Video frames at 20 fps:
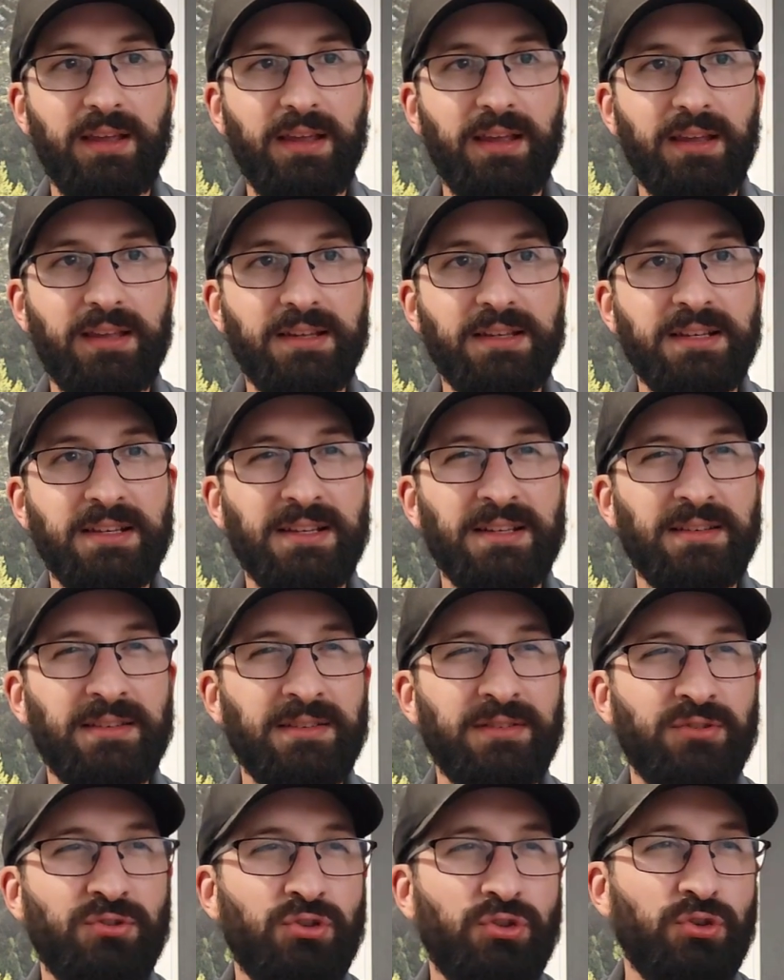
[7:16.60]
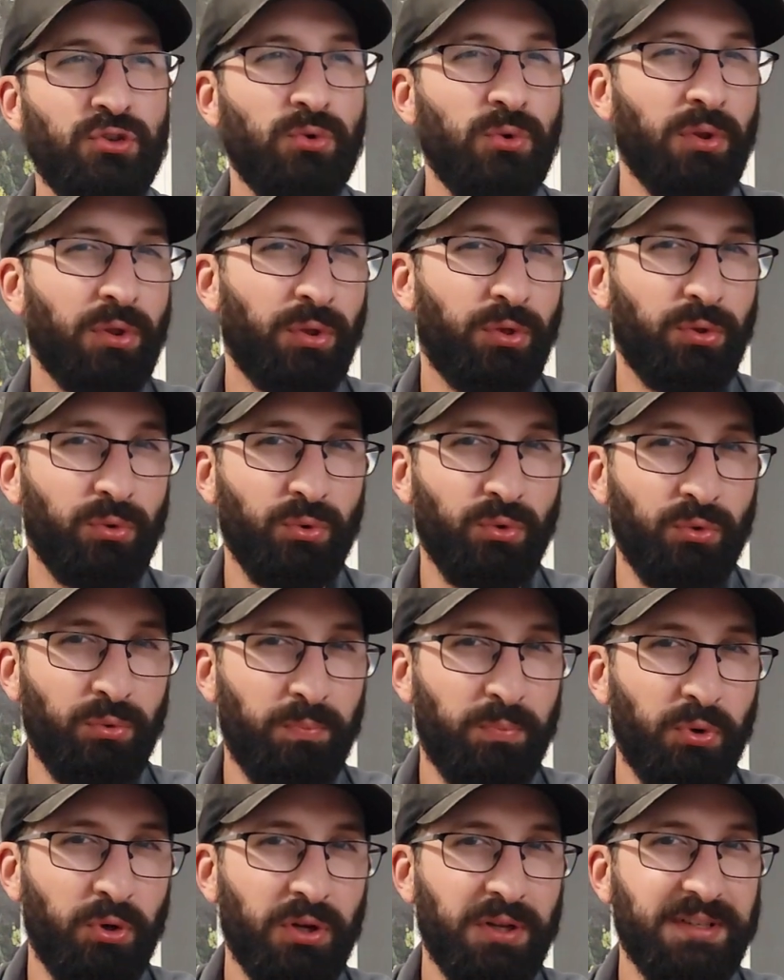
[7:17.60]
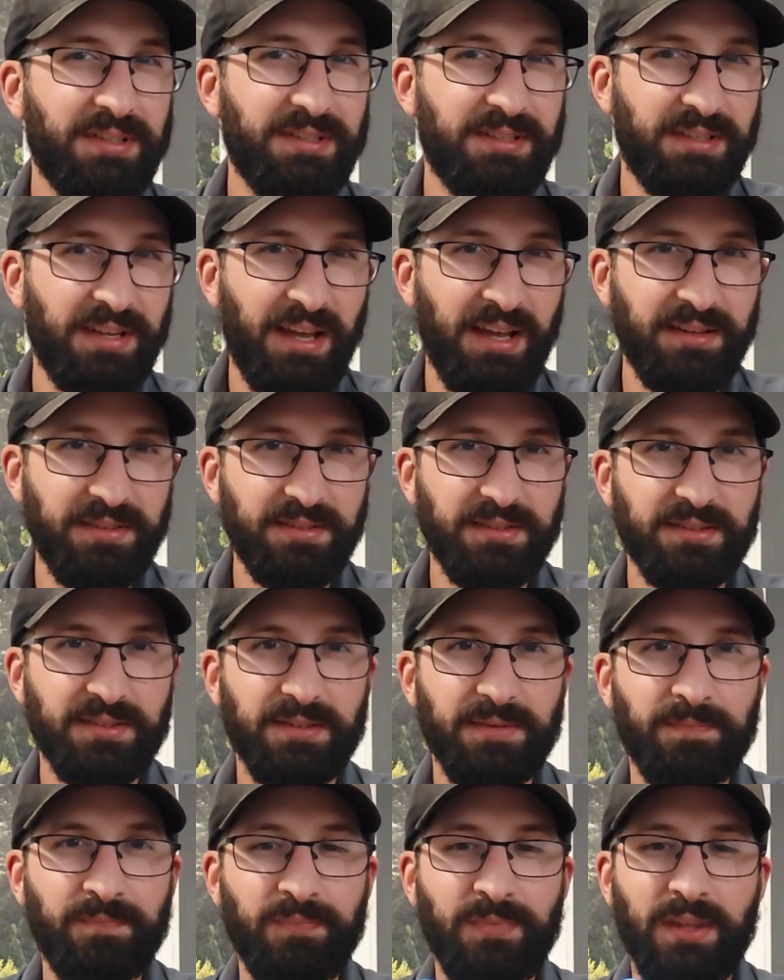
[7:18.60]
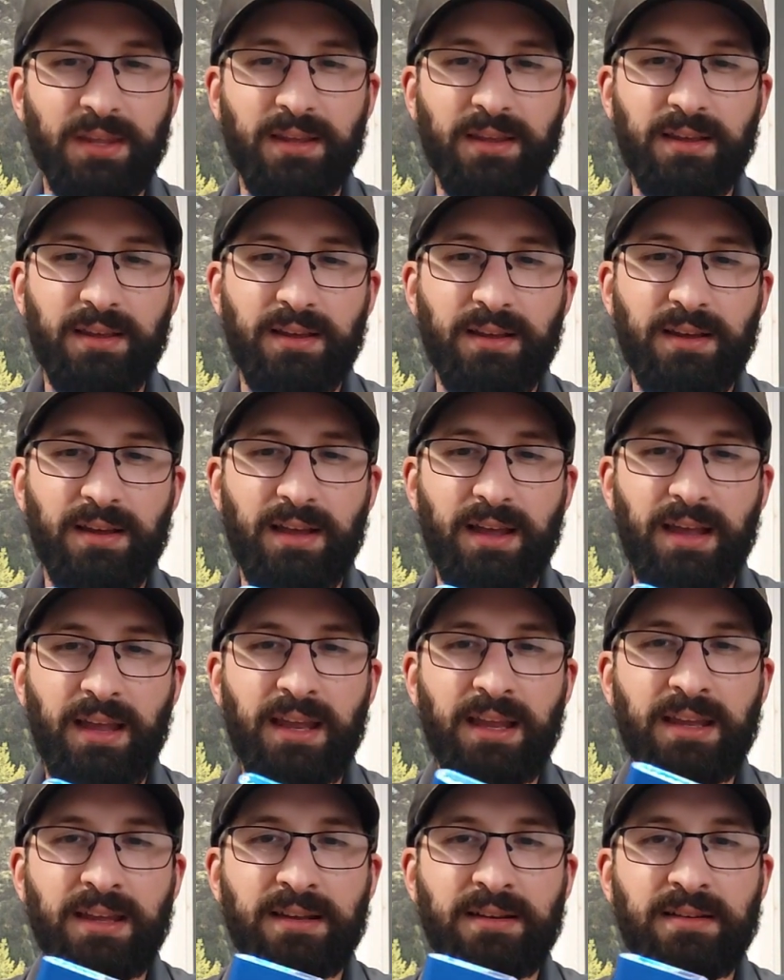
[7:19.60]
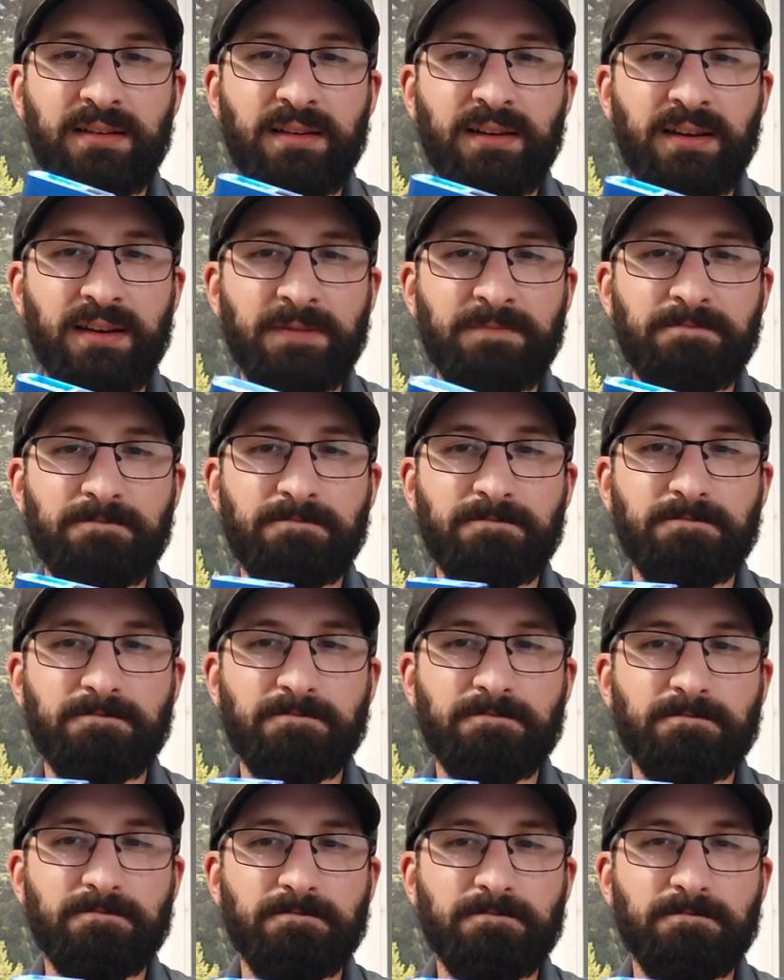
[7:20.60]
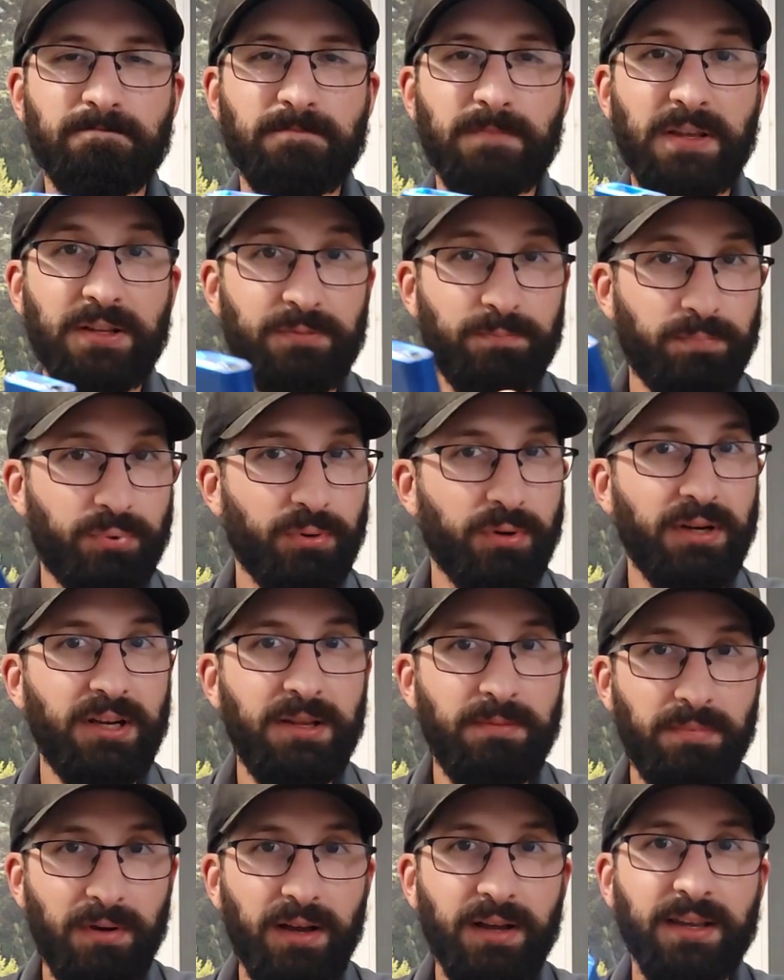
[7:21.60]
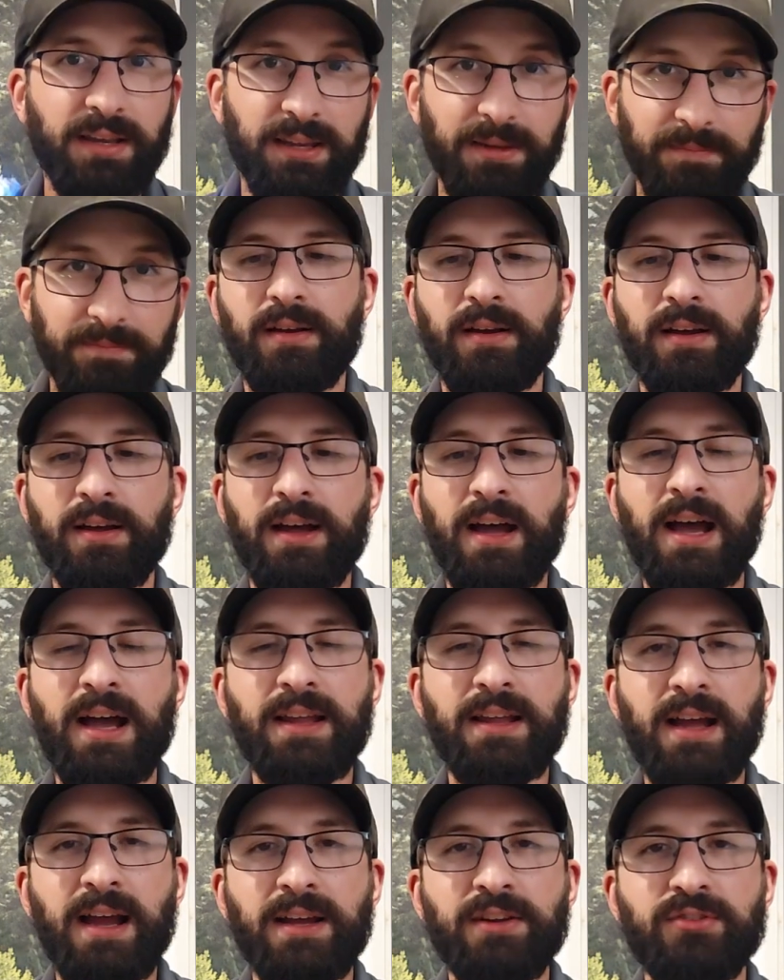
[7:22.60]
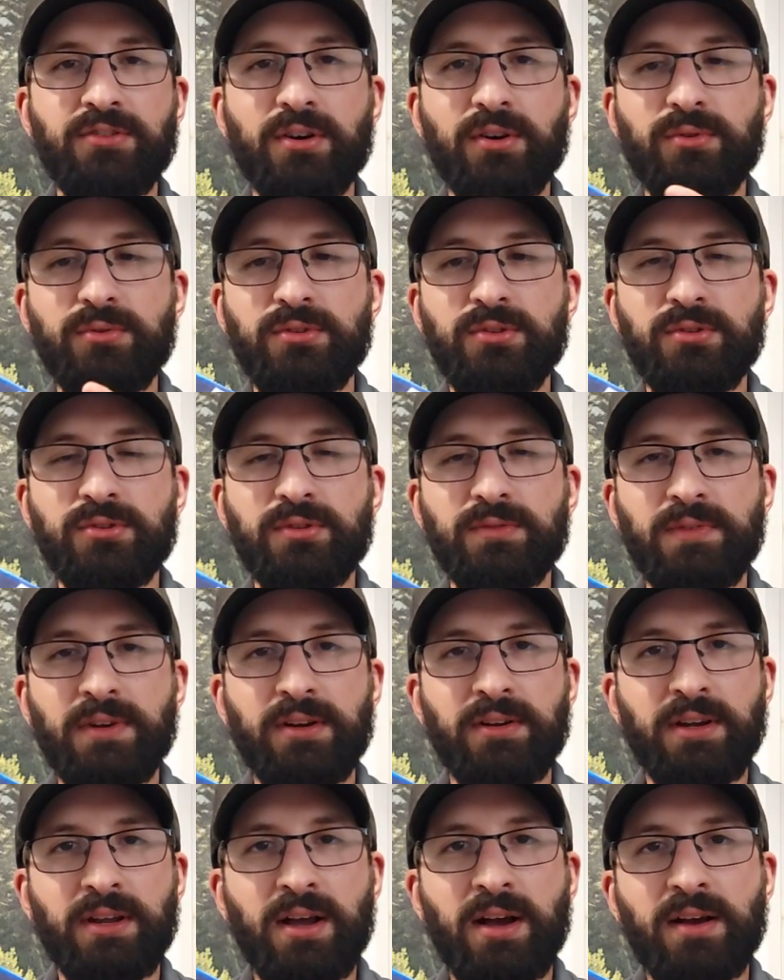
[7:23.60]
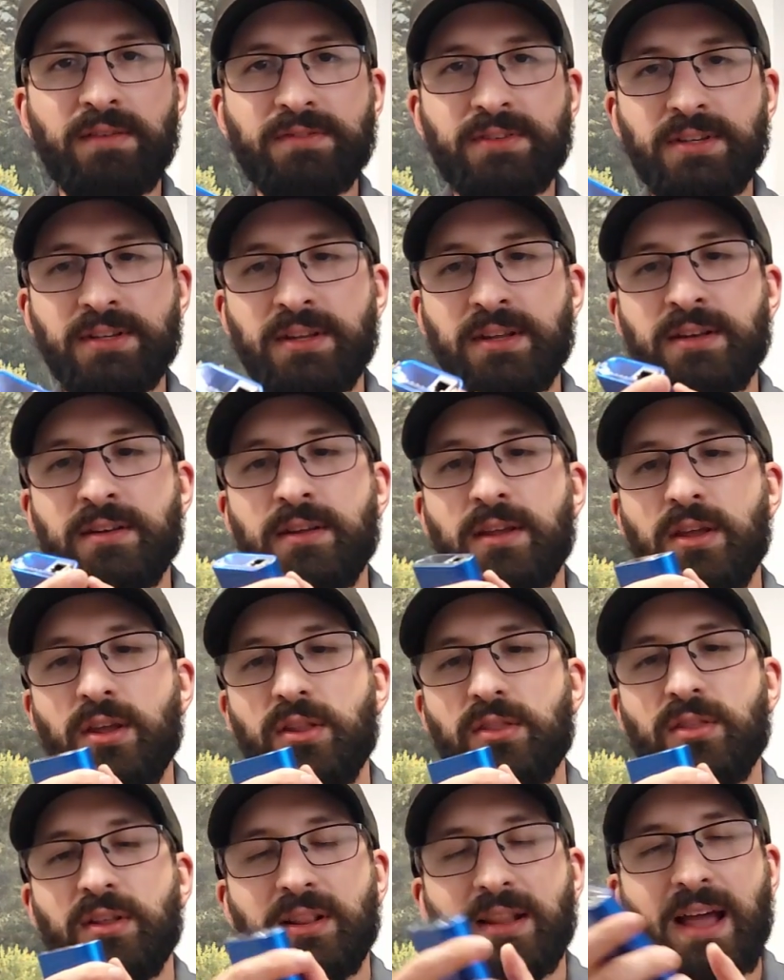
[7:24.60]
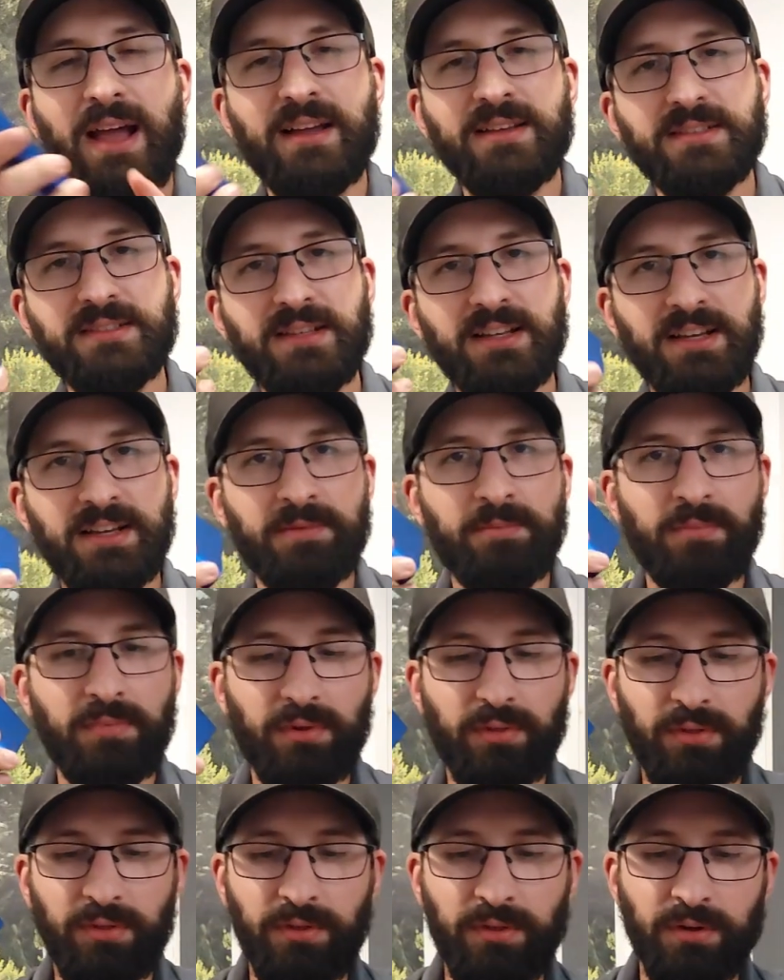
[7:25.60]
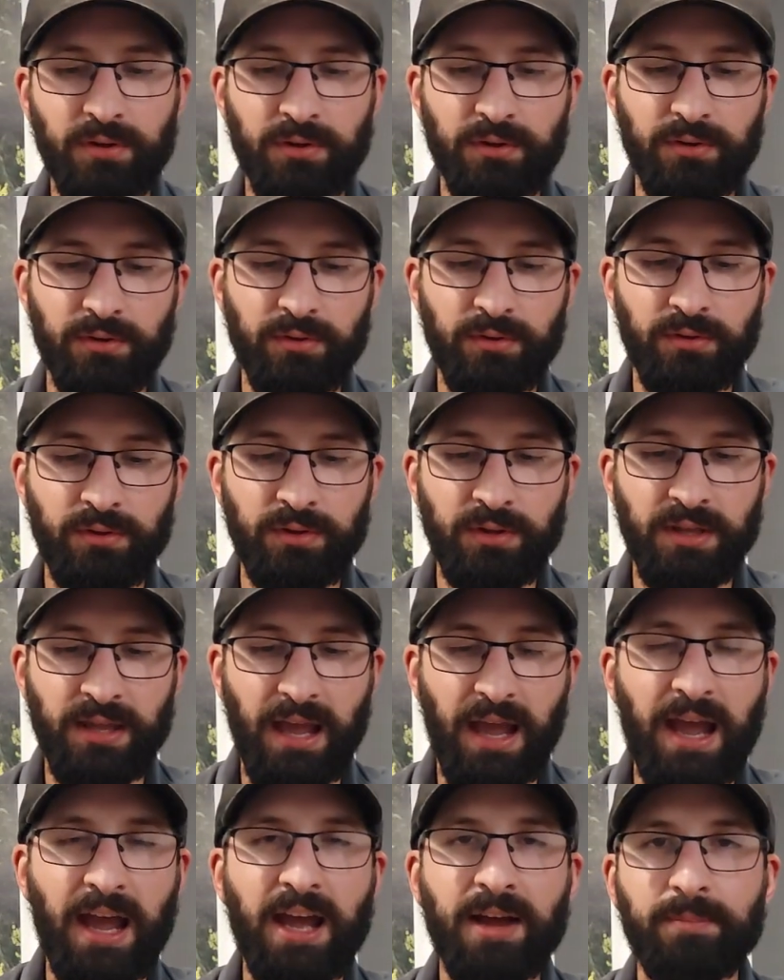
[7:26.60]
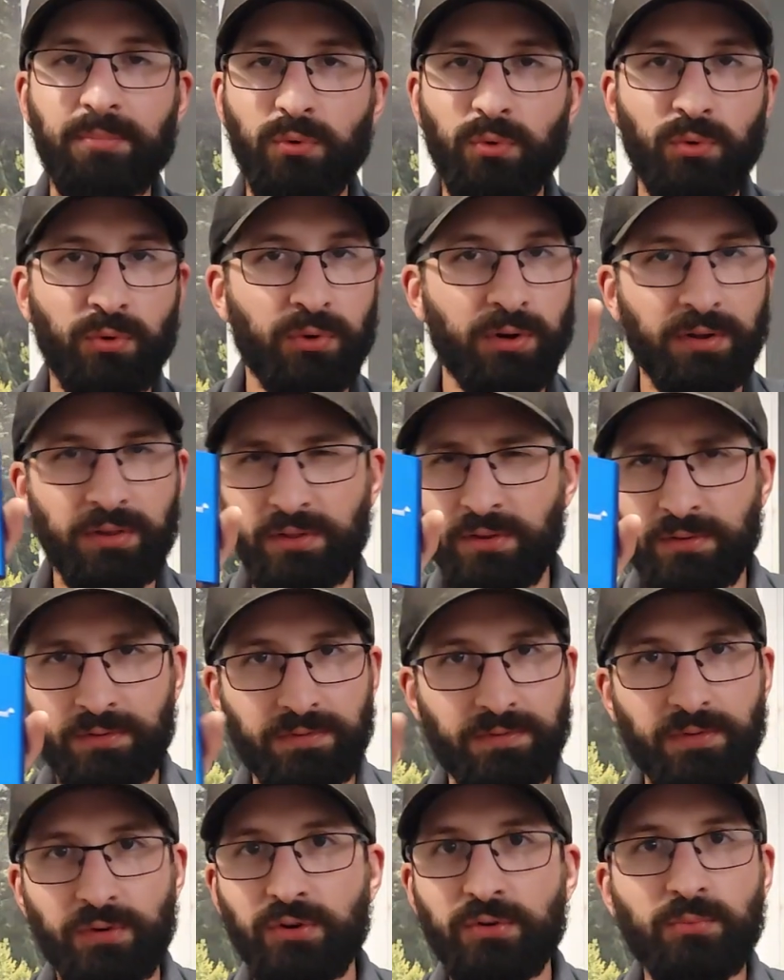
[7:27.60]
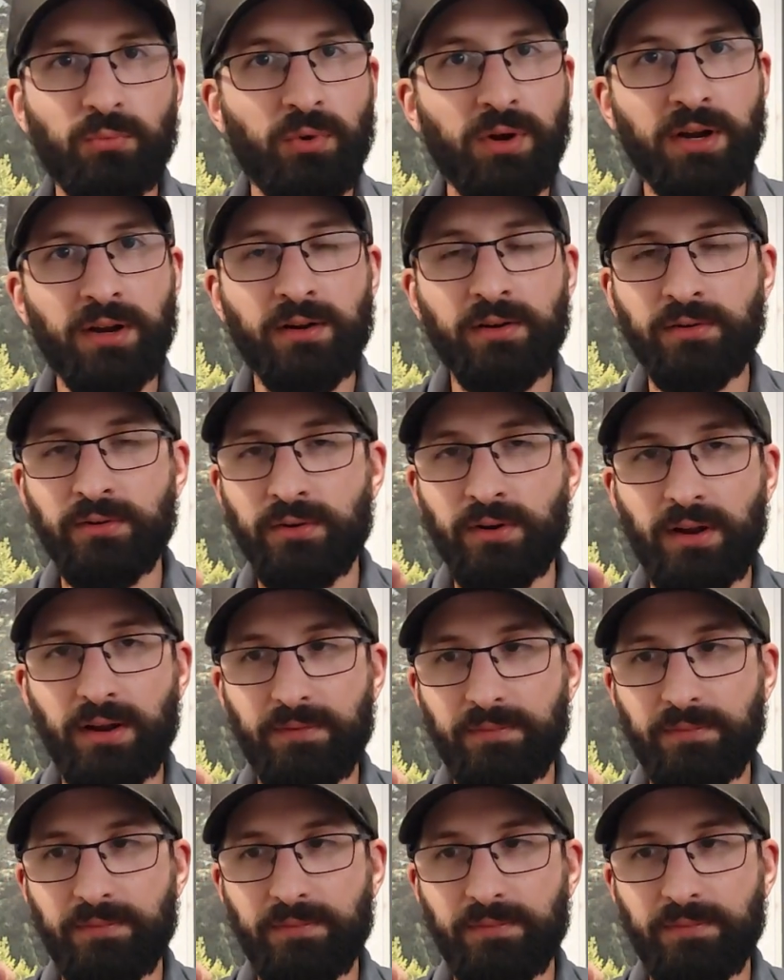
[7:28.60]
can do a throughput test, and it's pretty buggy. I don't use it very often, and the last time the app or the firmware or